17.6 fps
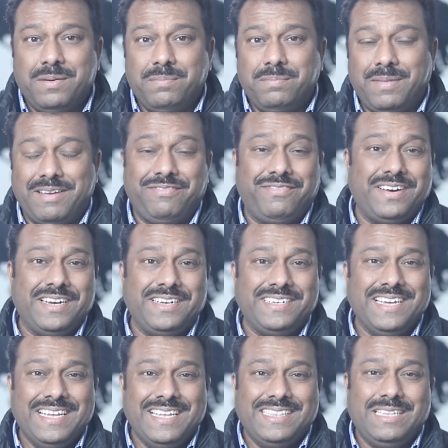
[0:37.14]
My
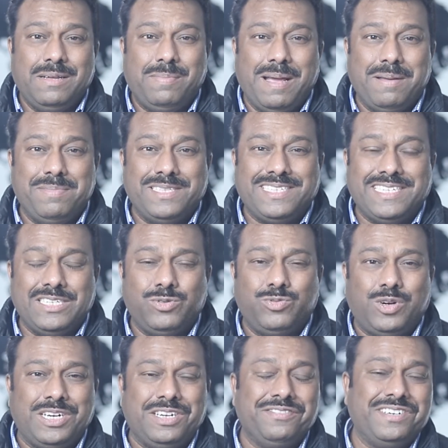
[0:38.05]
friend, the Bible says,
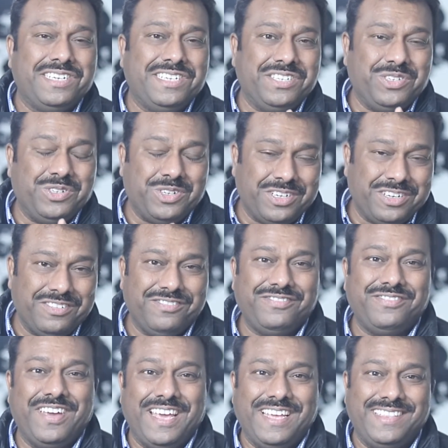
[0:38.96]
whatever is not of
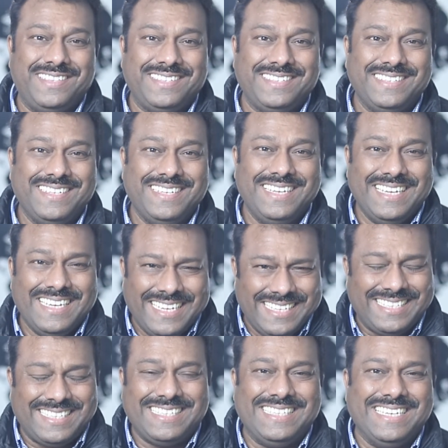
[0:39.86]
faith
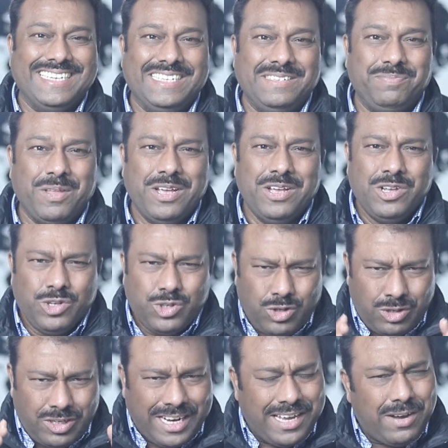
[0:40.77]
is sin.
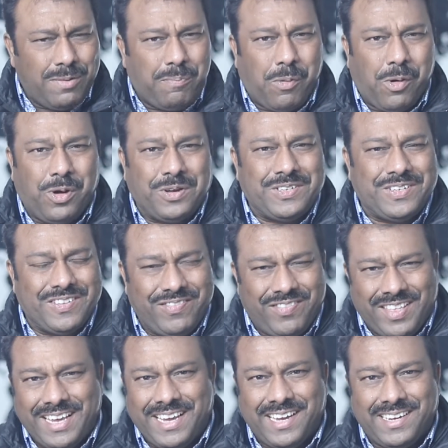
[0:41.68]
So take a pause and
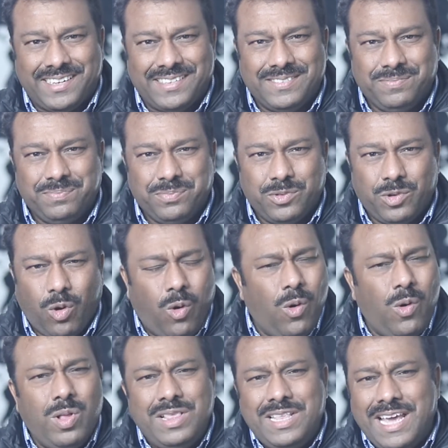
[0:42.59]
think.
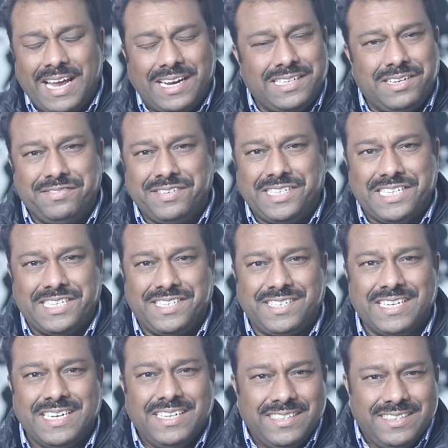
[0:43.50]
All the
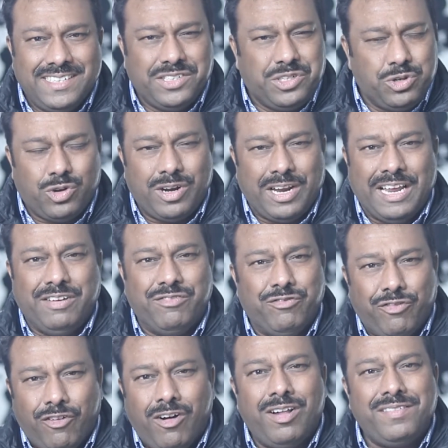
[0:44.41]
activities that you are
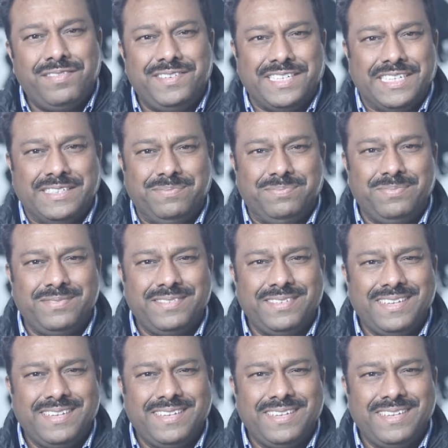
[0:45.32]
involved in,